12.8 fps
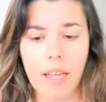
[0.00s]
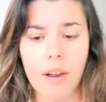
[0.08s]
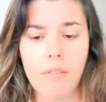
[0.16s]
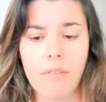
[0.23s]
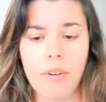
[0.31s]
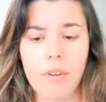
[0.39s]

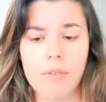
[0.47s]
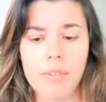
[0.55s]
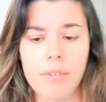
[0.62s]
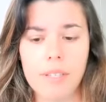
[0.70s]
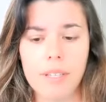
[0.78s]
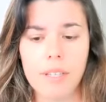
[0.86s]

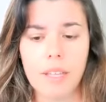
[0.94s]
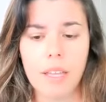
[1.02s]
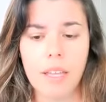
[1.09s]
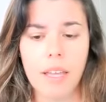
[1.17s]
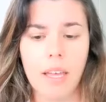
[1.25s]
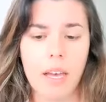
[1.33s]
aerostic
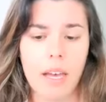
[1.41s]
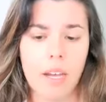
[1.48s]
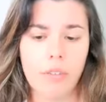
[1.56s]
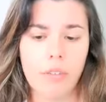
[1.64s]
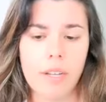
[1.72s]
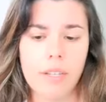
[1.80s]

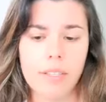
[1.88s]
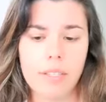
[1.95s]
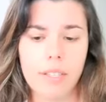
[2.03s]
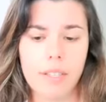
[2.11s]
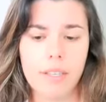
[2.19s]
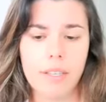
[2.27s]

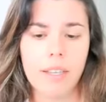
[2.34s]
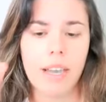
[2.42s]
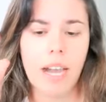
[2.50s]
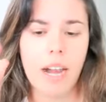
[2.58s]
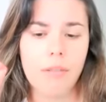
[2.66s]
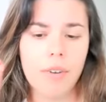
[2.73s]
acrostic.
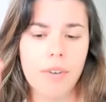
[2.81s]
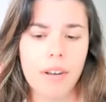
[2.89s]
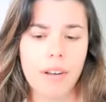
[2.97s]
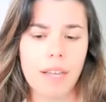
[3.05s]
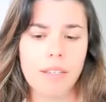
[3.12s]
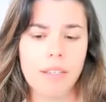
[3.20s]
I
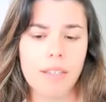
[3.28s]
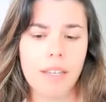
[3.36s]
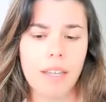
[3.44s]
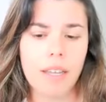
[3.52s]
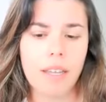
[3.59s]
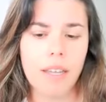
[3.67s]
wrote it as
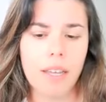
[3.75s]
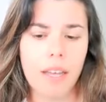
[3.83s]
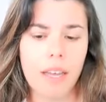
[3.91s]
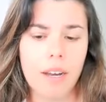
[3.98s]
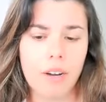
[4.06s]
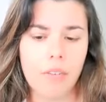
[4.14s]

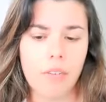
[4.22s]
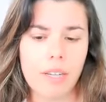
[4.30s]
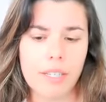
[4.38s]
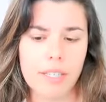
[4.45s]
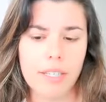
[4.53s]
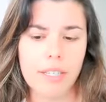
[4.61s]
an
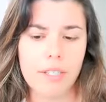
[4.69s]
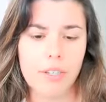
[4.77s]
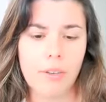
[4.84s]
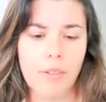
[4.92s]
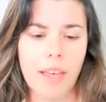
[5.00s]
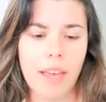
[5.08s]
acrostic
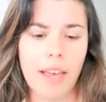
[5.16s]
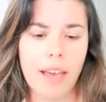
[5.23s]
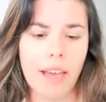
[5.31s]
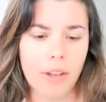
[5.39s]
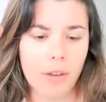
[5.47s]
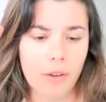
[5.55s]
so
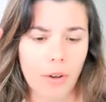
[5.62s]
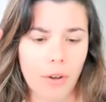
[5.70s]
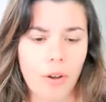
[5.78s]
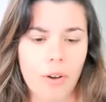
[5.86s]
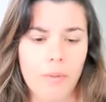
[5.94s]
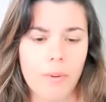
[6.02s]
that I could
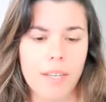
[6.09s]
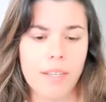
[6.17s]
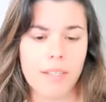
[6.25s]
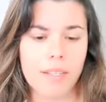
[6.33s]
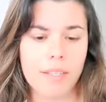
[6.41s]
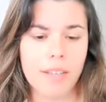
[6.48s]

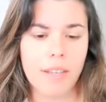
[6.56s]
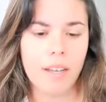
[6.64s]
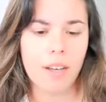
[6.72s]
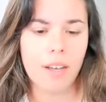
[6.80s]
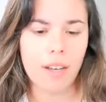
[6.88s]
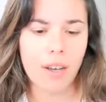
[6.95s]
always,
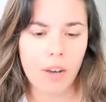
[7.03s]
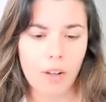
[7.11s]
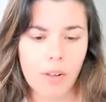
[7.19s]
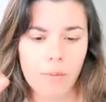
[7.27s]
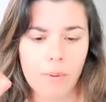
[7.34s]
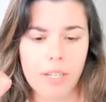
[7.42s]

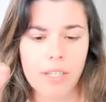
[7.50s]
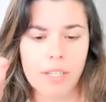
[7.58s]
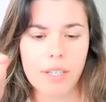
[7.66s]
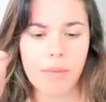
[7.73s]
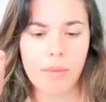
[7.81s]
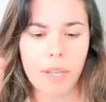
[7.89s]

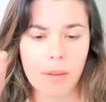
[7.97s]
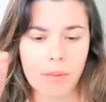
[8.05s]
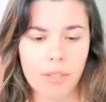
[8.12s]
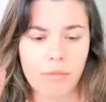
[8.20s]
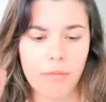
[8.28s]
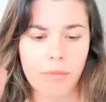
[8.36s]
always be
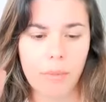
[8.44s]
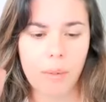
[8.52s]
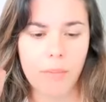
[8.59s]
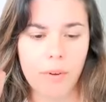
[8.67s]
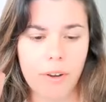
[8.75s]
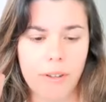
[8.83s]
able to
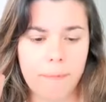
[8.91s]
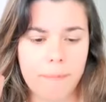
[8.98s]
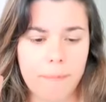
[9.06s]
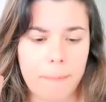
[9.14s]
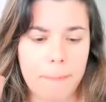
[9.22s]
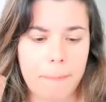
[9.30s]
remember it.
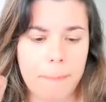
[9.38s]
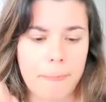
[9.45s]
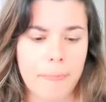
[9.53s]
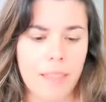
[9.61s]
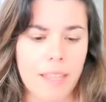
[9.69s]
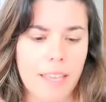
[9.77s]

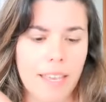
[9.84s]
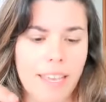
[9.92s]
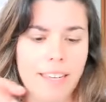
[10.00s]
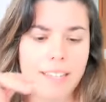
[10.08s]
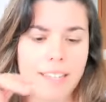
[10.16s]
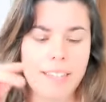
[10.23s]

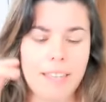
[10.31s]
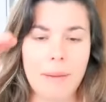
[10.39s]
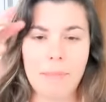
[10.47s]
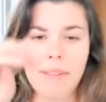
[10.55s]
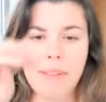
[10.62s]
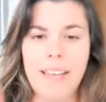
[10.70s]
And it's
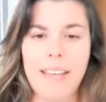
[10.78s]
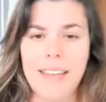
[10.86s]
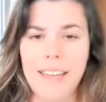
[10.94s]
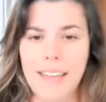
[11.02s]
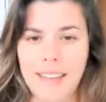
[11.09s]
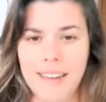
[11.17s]
plan
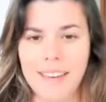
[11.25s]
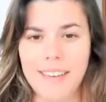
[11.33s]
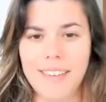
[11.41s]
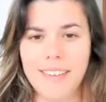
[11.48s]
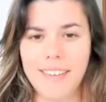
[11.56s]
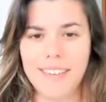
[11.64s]
ahead.
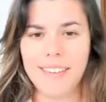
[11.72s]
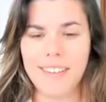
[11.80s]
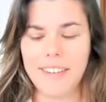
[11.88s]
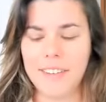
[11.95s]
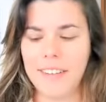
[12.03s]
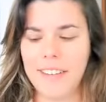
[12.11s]

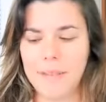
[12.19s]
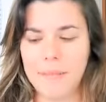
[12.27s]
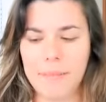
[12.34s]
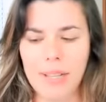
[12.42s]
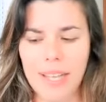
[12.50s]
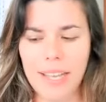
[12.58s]
Okay,
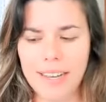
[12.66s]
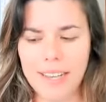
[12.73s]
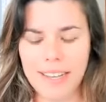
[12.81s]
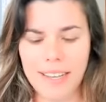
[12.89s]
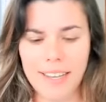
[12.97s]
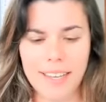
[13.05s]

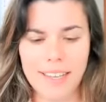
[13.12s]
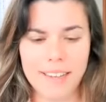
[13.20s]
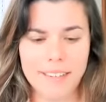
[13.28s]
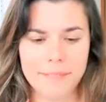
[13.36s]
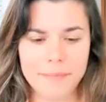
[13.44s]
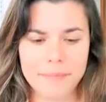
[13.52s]
plan ahead.